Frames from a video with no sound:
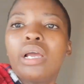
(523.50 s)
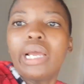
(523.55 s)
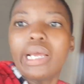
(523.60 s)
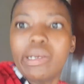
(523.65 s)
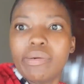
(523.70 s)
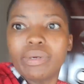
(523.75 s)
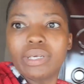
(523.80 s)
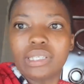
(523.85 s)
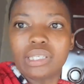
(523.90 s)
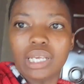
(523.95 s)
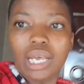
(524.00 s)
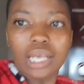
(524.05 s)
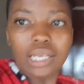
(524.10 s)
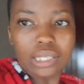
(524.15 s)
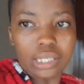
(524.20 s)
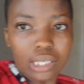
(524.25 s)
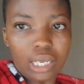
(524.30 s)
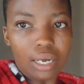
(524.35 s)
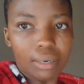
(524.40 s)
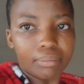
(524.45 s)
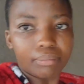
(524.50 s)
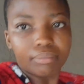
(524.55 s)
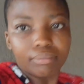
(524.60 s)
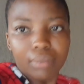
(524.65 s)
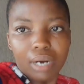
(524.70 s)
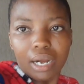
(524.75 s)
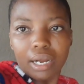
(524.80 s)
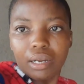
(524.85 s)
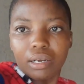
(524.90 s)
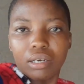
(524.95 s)
Anyways, guys,
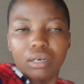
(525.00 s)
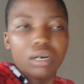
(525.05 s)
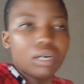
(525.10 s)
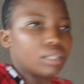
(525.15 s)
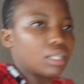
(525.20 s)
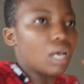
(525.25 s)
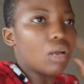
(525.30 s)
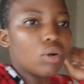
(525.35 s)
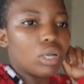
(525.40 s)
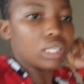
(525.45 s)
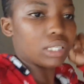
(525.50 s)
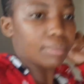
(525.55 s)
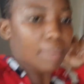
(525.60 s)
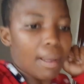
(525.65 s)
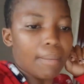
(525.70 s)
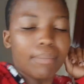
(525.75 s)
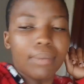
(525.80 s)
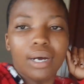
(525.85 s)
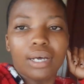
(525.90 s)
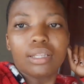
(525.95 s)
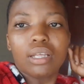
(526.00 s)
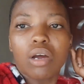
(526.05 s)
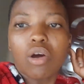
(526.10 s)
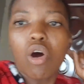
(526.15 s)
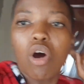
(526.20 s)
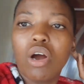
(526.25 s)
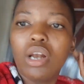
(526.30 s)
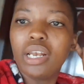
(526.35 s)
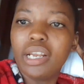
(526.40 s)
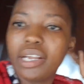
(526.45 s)
that was my mother
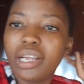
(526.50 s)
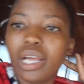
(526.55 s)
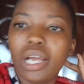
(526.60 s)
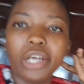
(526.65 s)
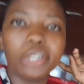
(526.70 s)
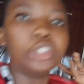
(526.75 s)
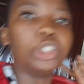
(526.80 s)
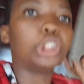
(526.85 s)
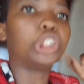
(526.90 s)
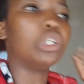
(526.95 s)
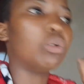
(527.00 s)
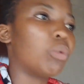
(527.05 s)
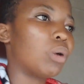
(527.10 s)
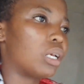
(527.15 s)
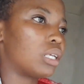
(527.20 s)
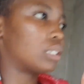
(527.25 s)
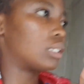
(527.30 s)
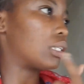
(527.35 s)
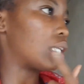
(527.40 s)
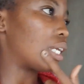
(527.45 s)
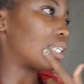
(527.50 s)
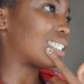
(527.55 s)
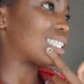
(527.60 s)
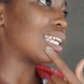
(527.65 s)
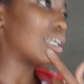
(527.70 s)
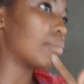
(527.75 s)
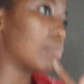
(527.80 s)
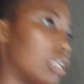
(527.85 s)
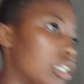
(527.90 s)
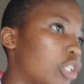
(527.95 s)
calling, and she was
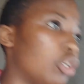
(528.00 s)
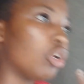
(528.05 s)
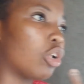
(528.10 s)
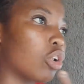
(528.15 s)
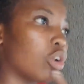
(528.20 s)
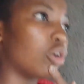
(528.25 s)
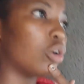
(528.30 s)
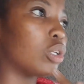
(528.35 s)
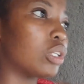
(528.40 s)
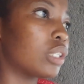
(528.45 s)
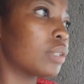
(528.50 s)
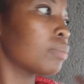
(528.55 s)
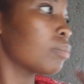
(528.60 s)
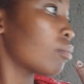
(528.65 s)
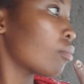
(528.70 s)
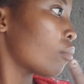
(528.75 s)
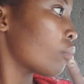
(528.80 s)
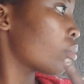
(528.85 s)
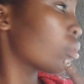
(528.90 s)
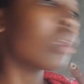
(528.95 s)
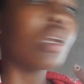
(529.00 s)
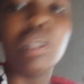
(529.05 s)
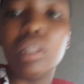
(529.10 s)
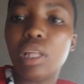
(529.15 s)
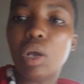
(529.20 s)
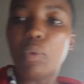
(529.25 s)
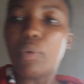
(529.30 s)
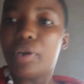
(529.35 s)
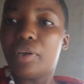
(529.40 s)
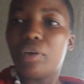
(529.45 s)
asking me to close
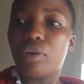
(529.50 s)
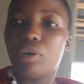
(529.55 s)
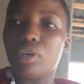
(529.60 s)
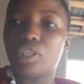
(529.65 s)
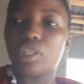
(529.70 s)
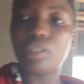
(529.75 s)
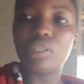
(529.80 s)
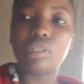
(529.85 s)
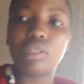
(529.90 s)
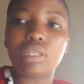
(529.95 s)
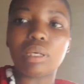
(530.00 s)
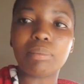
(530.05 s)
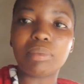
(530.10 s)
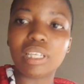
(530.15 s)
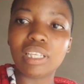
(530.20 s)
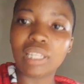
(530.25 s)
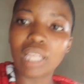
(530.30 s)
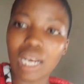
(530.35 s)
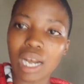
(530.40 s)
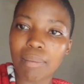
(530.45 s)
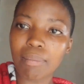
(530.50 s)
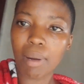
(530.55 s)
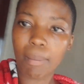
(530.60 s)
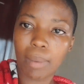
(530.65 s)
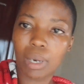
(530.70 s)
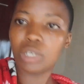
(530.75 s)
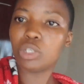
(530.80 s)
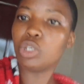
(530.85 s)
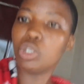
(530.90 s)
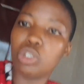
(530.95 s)
the windows, something that I'm
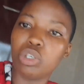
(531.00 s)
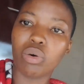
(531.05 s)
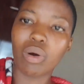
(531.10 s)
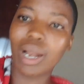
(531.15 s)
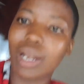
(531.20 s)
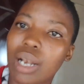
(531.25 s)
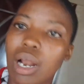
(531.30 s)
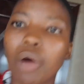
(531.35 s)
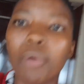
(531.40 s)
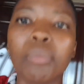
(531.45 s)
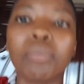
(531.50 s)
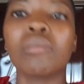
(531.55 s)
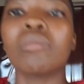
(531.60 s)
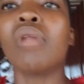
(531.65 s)
about to do right now,